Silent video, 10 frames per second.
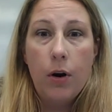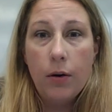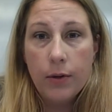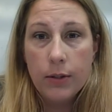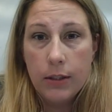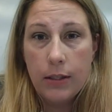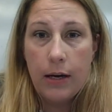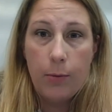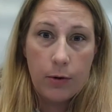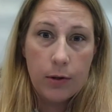Are those the
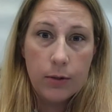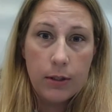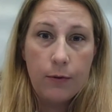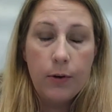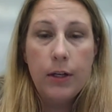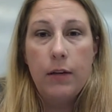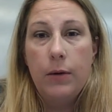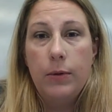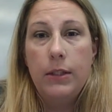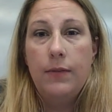same or are those different? And
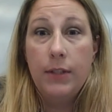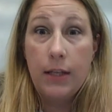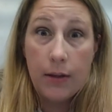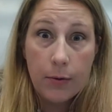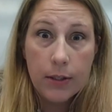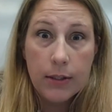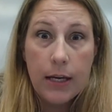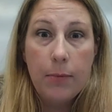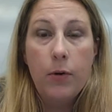they would have to say they were the same.